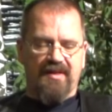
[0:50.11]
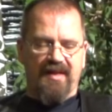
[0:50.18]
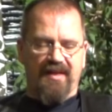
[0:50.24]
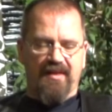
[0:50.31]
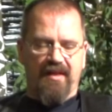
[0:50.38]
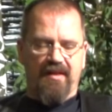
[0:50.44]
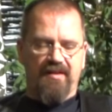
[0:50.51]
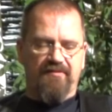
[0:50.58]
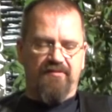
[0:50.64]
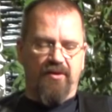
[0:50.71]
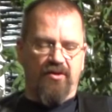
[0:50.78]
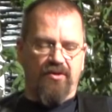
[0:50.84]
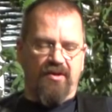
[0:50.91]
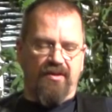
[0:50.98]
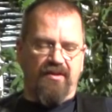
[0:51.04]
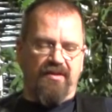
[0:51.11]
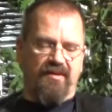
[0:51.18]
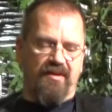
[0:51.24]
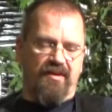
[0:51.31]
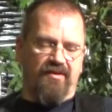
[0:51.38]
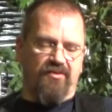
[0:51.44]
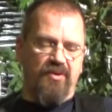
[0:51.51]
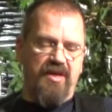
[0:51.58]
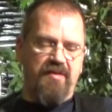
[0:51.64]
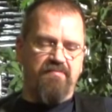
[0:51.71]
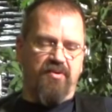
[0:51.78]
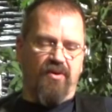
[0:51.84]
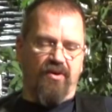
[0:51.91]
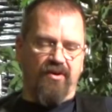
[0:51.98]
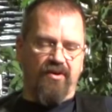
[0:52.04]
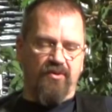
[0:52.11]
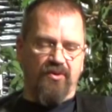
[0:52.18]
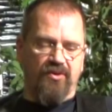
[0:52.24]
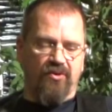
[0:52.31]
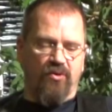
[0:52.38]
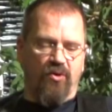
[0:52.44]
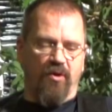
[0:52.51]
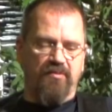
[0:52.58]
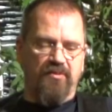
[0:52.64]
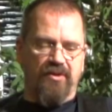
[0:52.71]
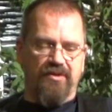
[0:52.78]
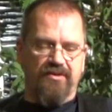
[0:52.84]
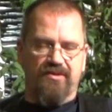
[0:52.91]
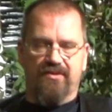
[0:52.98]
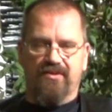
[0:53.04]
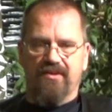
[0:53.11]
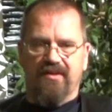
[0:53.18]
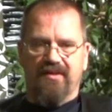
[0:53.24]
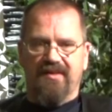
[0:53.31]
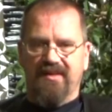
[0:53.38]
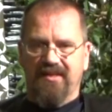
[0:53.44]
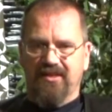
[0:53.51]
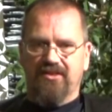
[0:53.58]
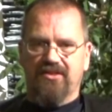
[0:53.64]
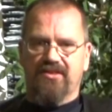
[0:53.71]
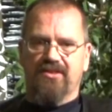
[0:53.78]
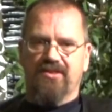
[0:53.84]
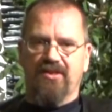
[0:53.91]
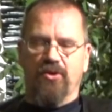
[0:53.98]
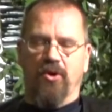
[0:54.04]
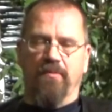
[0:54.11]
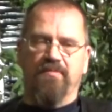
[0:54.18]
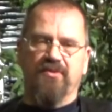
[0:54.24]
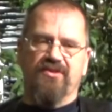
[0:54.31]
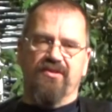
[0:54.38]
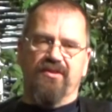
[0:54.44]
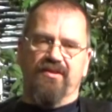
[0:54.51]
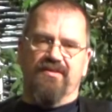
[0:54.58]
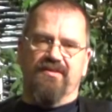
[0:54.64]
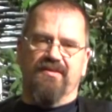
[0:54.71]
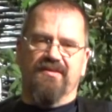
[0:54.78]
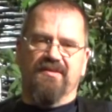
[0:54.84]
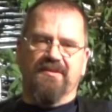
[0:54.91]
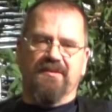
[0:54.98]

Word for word: And then if you look at the Green Party or the Communists, it's the opposite.